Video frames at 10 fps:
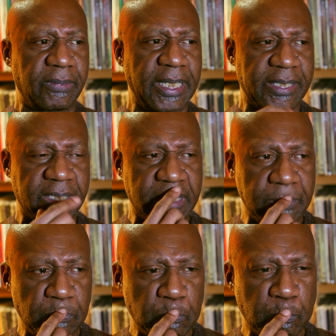
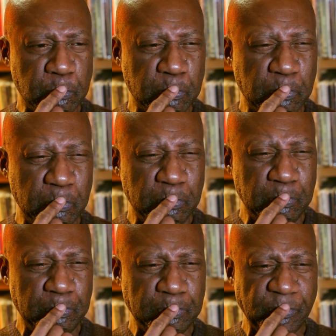this
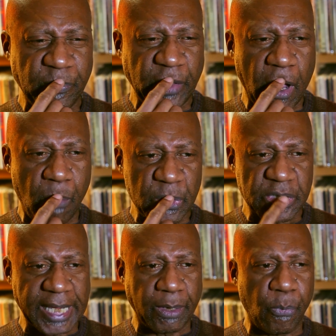
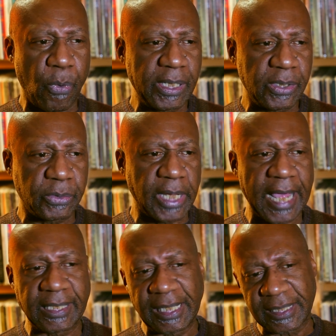almost like a
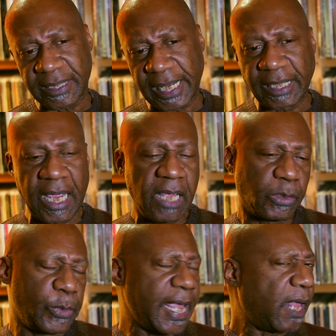wonderland. It's like
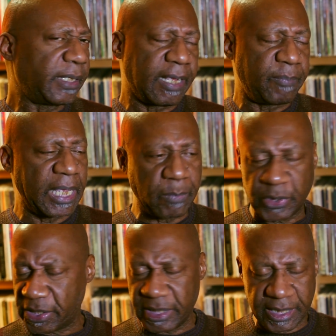the reality of being a
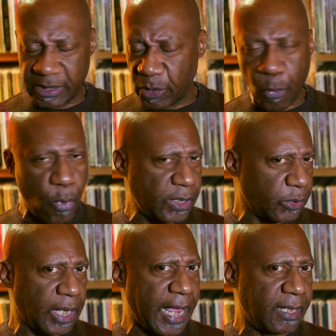musician is no
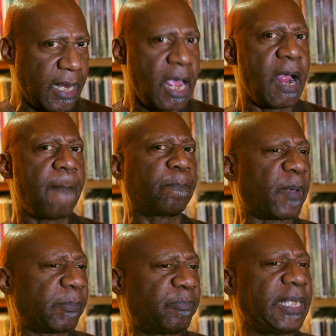wonderland.
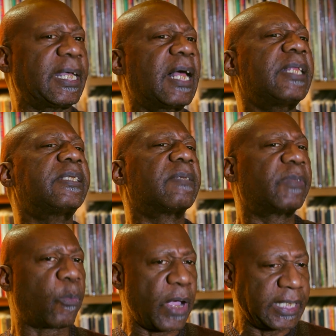But because of
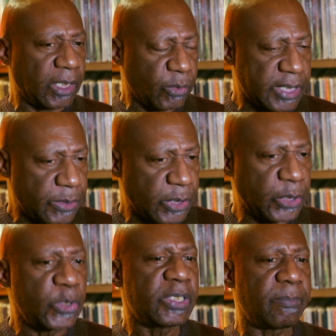the way that it was
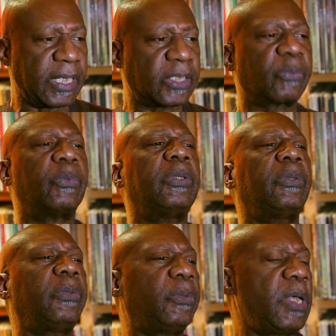introduced to me
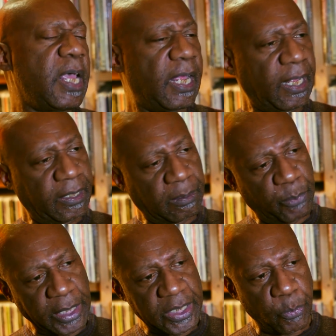through the
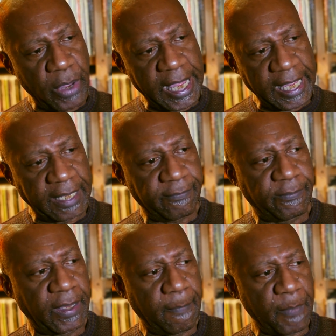British wave
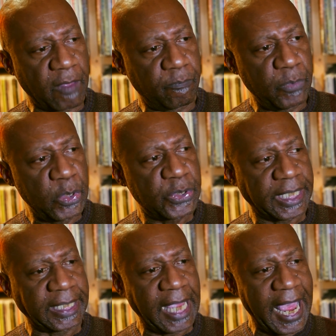of
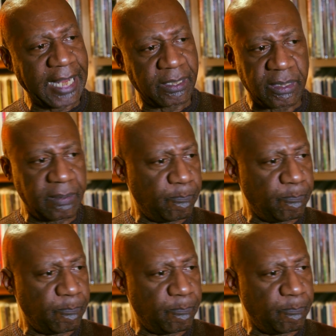music and